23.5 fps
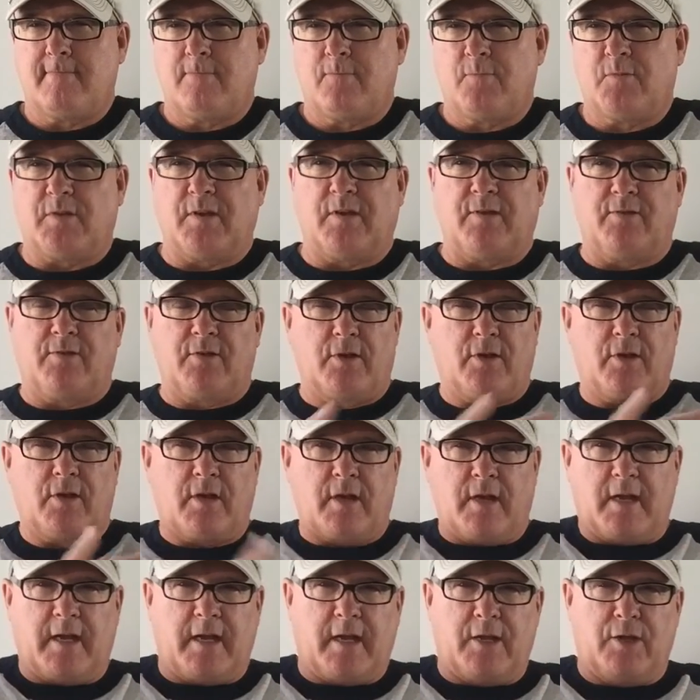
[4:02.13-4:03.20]
See,
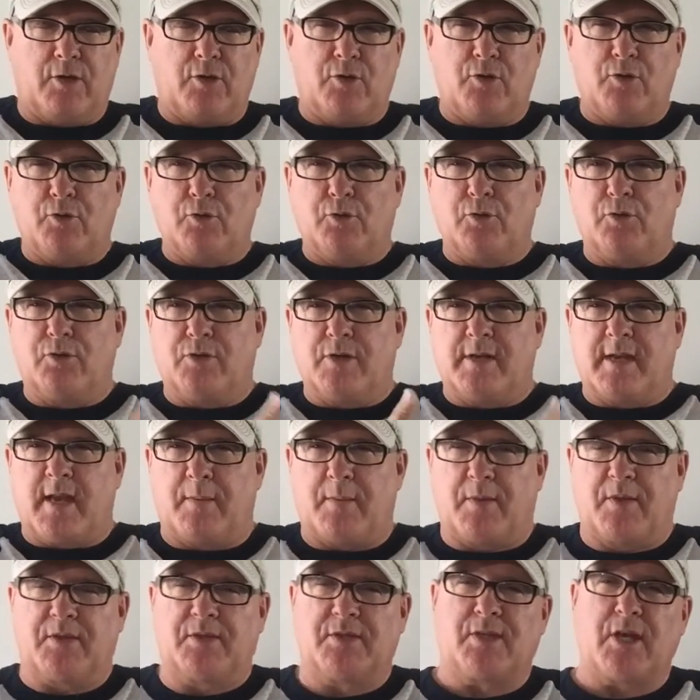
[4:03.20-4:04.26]
it knew the name of
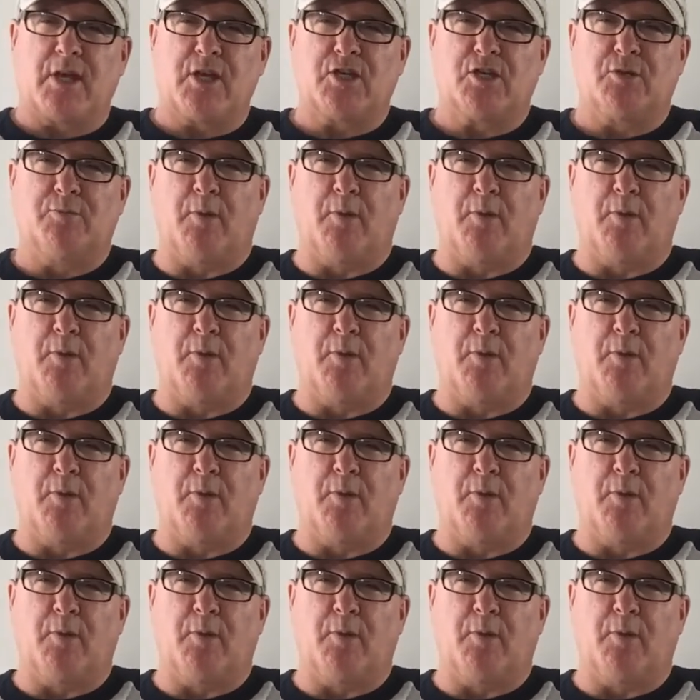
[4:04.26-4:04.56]
the station,